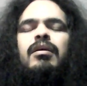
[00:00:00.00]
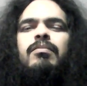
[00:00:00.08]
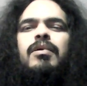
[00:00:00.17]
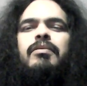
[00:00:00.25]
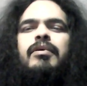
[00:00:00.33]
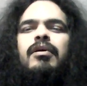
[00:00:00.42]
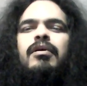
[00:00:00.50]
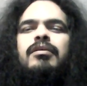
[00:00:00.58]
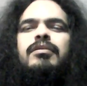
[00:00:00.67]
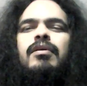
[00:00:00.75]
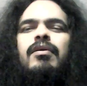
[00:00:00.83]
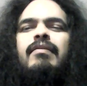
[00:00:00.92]
We will
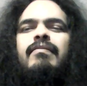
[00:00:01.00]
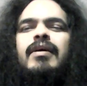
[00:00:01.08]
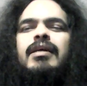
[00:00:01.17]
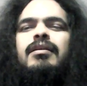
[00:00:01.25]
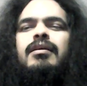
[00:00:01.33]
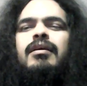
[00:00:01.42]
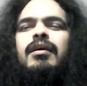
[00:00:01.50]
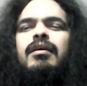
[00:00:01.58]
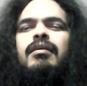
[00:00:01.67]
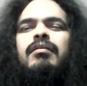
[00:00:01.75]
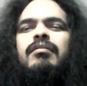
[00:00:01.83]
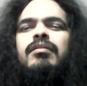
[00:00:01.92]
also
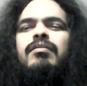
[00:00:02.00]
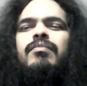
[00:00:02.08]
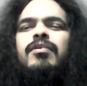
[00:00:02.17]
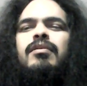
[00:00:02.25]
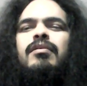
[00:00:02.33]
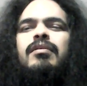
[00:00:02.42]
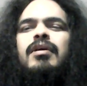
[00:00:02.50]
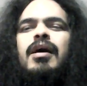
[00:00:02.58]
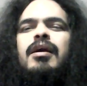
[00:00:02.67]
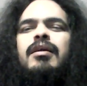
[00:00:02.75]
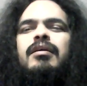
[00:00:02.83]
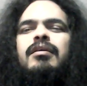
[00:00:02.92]
investigate in the moral
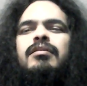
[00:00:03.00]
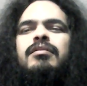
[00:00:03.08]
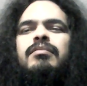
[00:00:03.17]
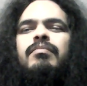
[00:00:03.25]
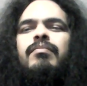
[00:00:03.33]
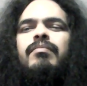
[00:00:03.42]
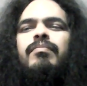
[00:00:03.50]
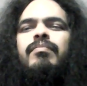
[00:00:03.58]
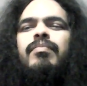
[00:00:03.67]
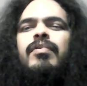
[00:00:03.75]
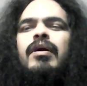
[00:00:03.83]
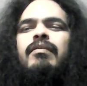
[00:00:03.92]
guidance
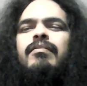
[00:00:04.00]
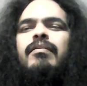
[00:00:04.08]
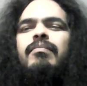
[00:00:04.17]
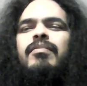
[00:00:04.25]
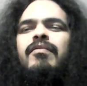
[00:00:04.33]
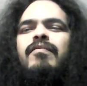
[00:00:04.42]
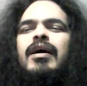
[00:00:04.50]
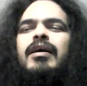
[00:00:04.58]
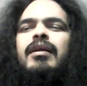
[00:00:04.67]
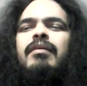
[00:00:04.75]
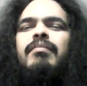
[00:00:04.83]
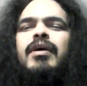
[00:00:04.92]

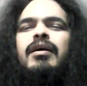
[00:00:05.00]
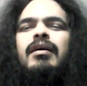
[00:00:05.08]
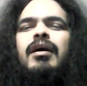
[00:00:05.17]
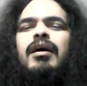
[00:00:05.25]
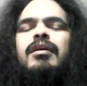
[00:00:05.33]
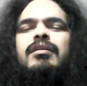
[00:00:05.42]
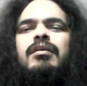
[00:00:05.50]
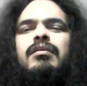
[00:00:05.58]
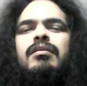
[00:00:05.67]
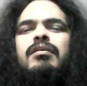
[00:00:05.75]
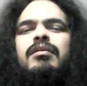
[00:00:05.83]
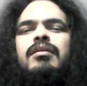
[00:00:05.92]
provided by God's
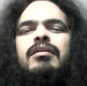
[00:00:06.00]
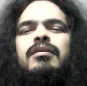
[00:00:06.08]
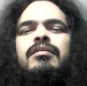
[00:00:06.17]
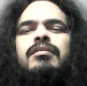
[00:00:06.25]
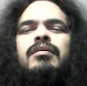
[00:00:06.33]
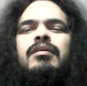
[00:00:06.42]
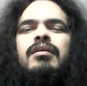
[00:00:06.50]
goodness,